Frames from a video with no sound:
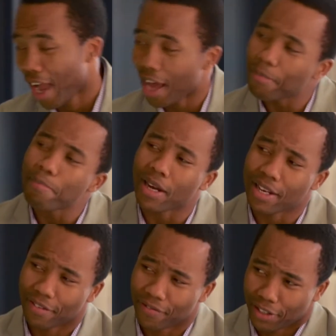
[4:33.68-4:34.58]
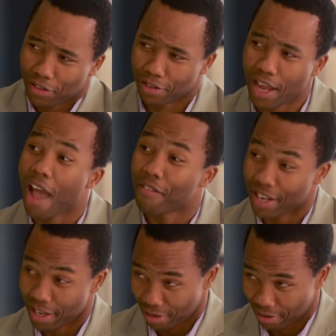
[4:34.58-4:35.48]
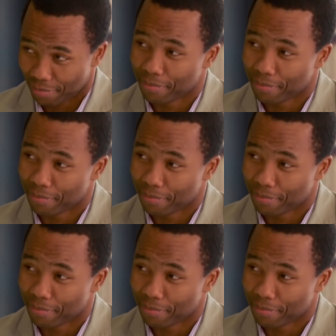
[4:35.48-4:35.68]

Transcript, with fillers: How did money affect you, having it?